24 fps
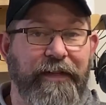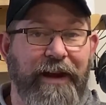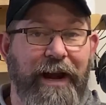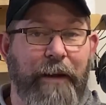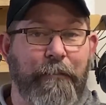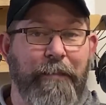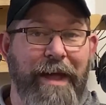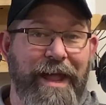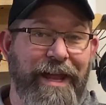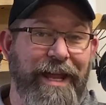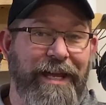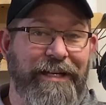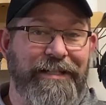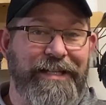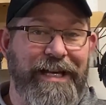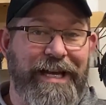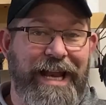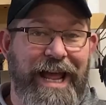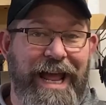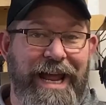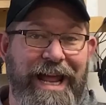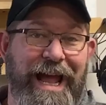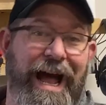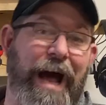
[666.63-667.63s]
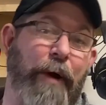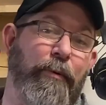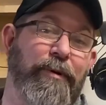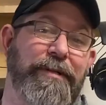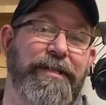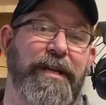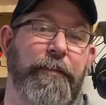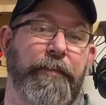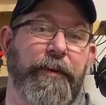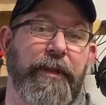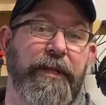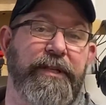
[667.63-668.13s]
that I'm making today, I would
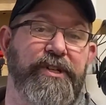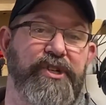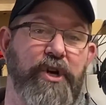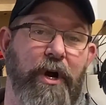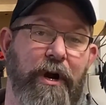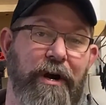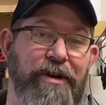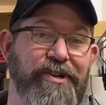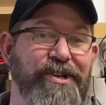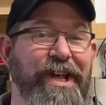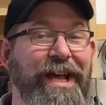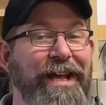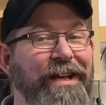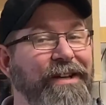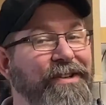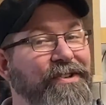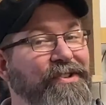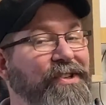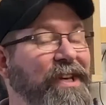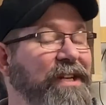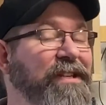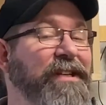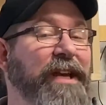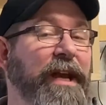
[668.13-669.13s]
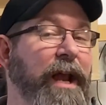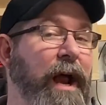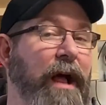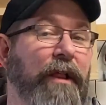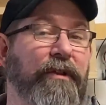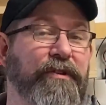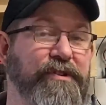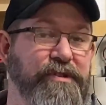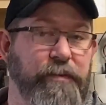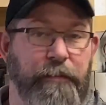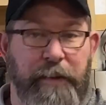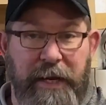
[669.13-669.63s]
typically charge
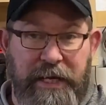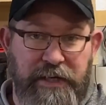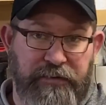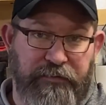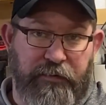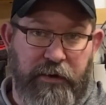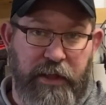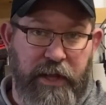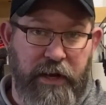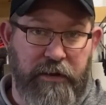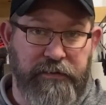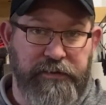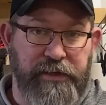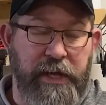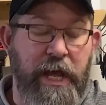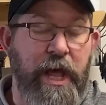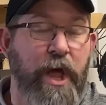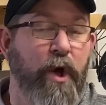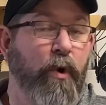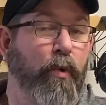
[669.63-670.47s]
$60 a piece for those.